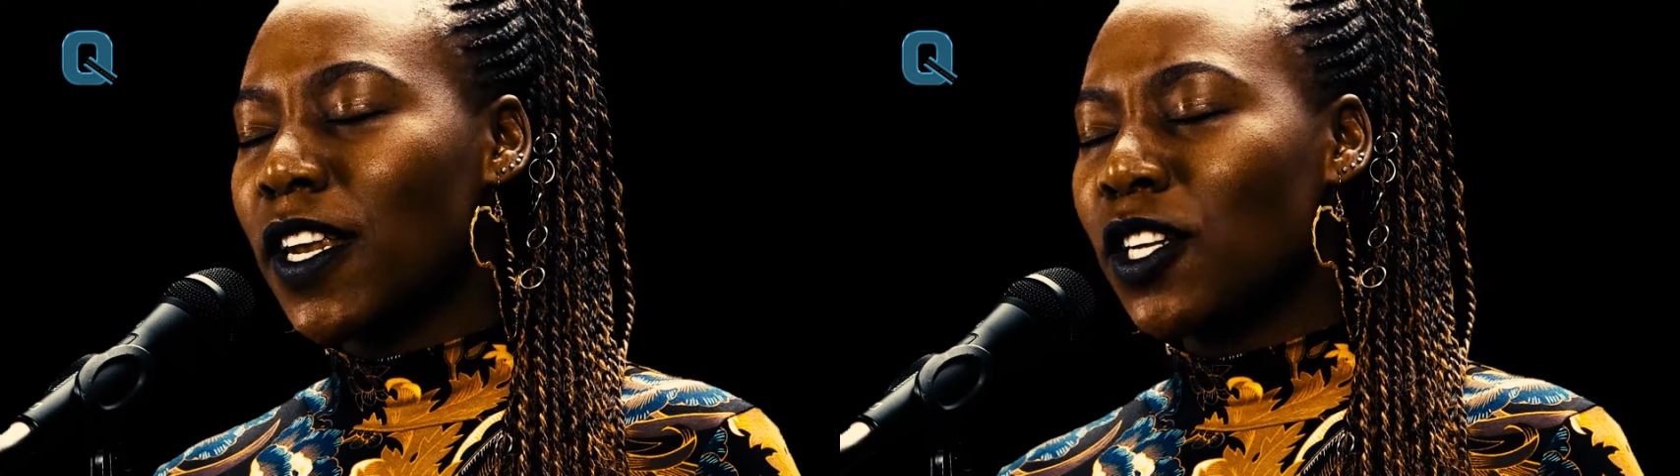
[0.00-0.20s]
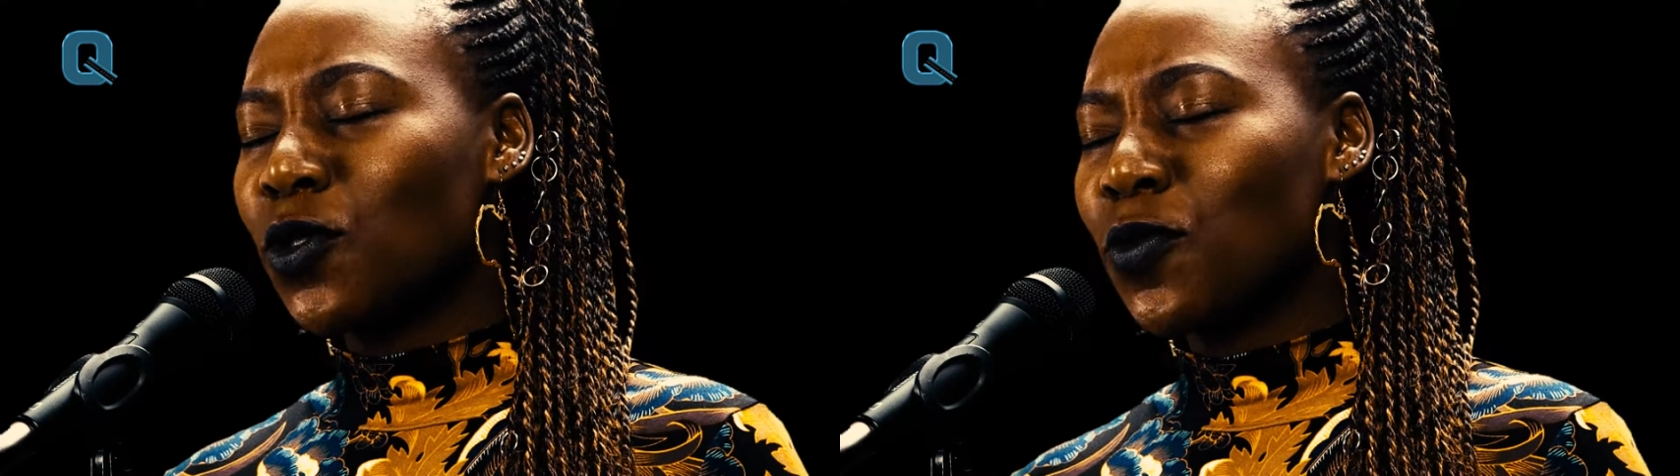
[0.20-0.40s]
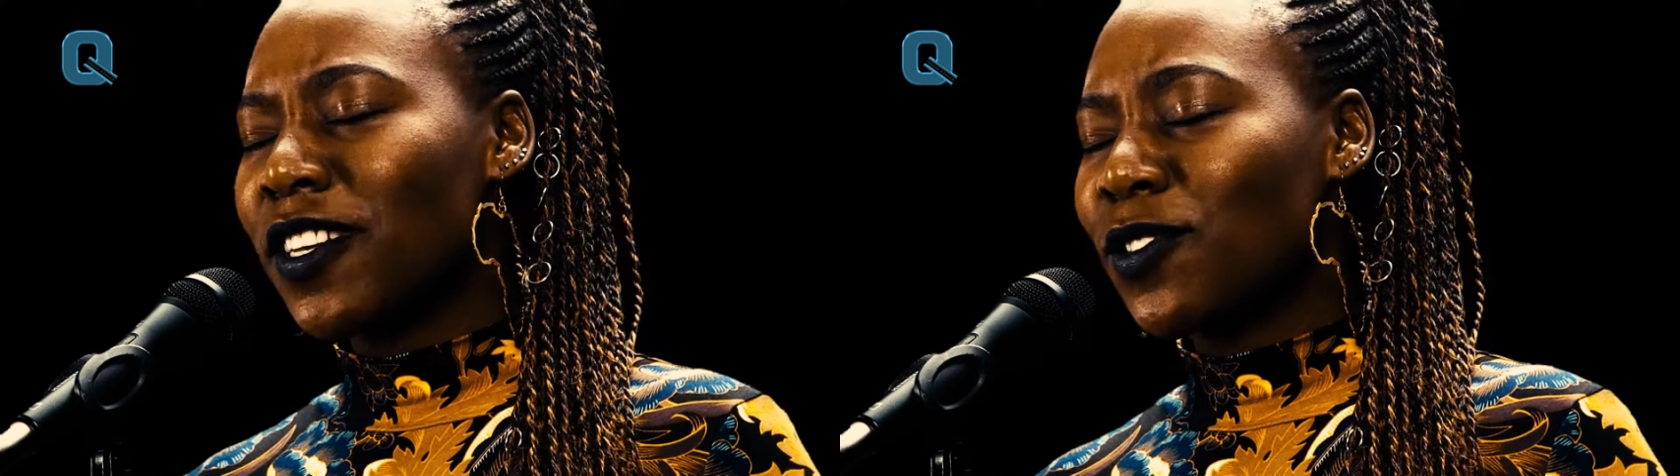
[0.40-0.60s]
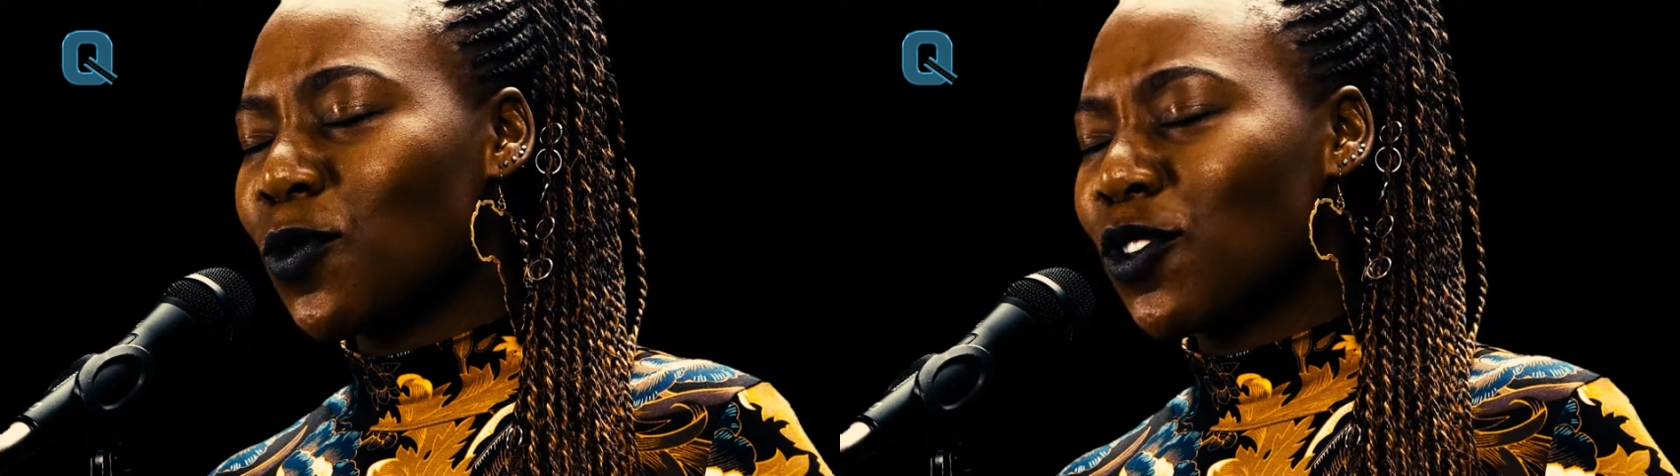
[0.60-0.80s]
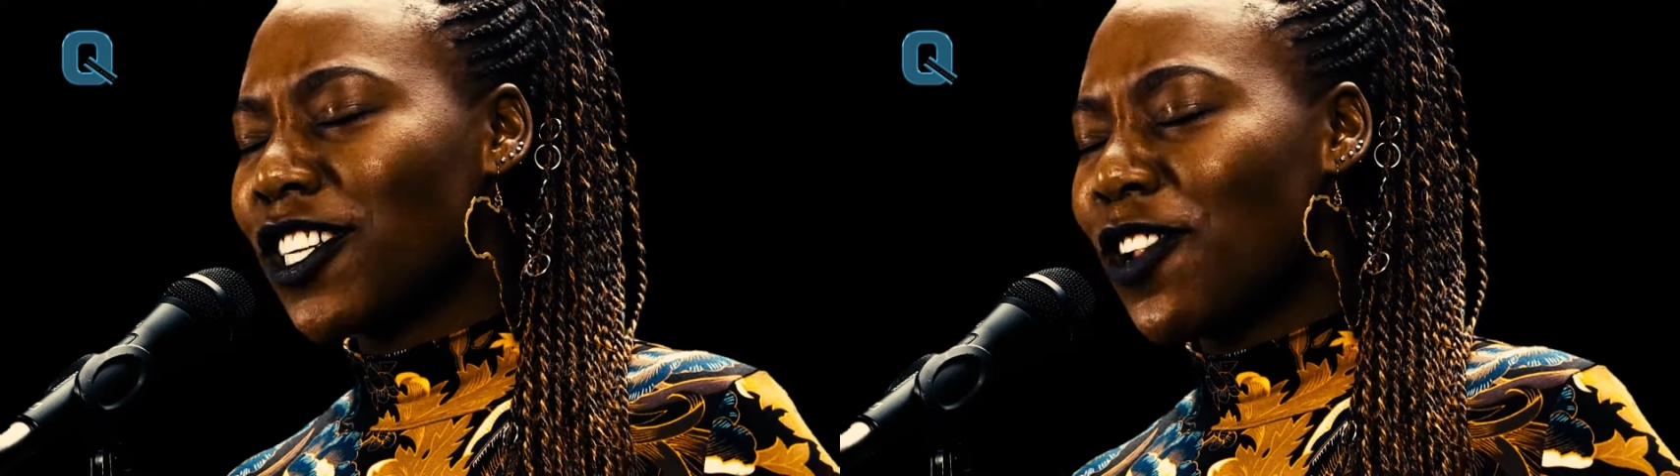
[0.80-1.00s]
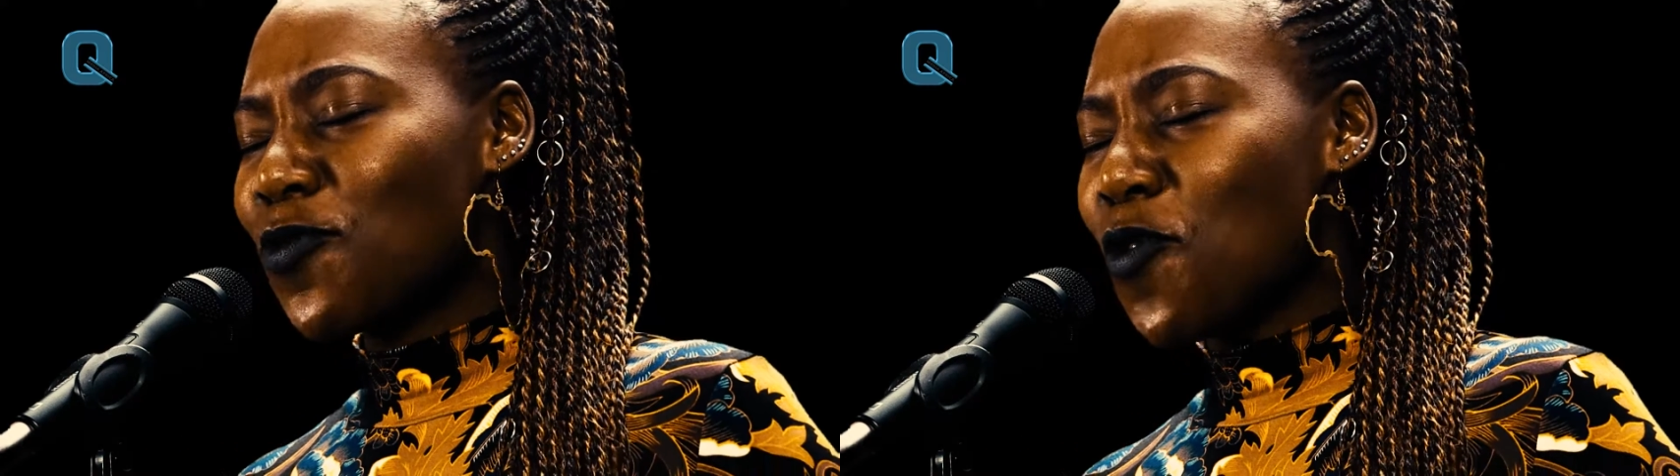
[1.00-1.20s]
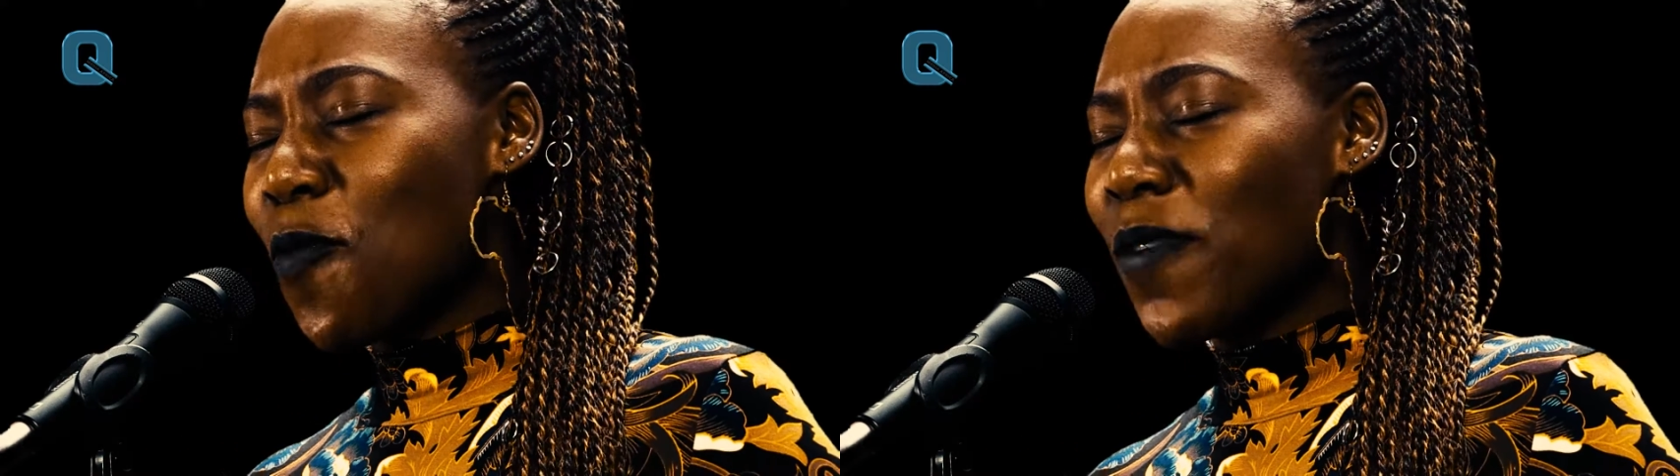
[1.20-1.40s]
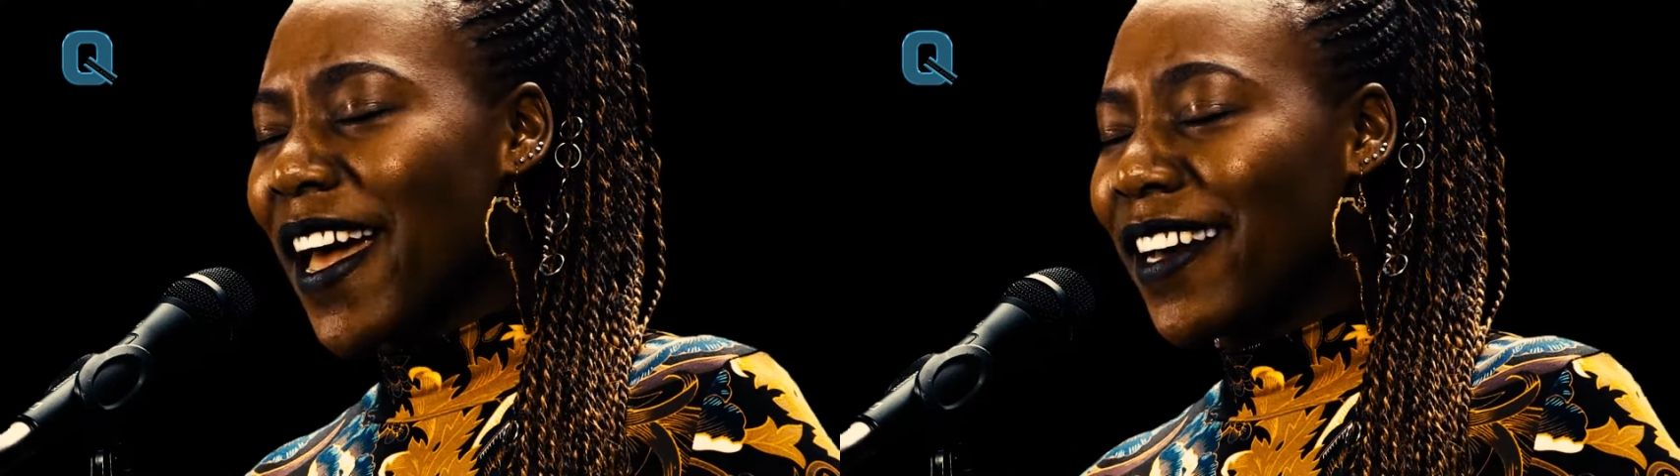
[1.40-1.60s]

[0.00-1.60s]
fit into the social norm